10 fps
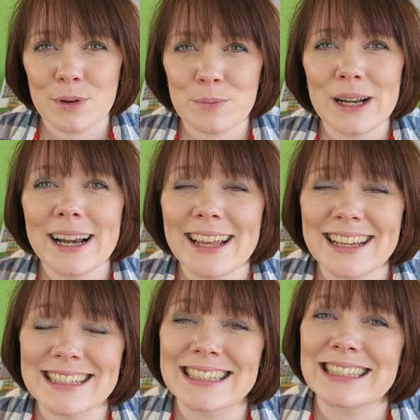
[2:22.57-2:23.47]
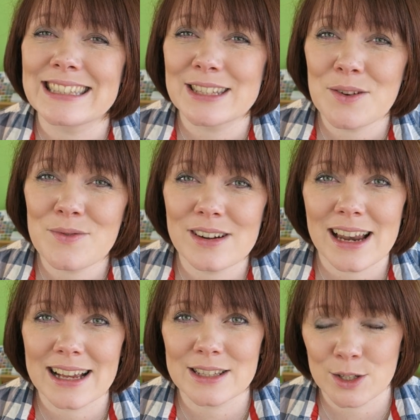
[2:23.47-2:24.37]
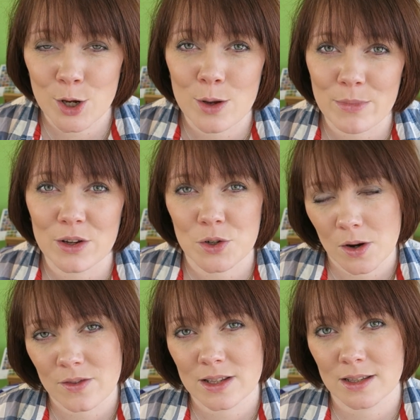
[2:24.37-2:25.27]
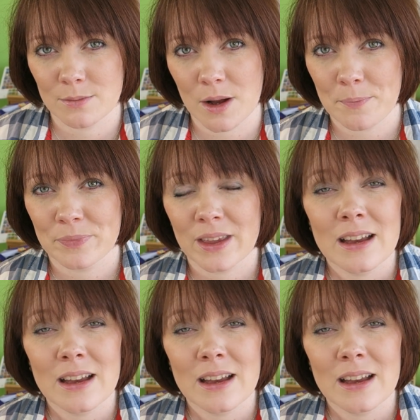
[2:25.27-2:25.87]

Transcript: but please don't relax too much over summer.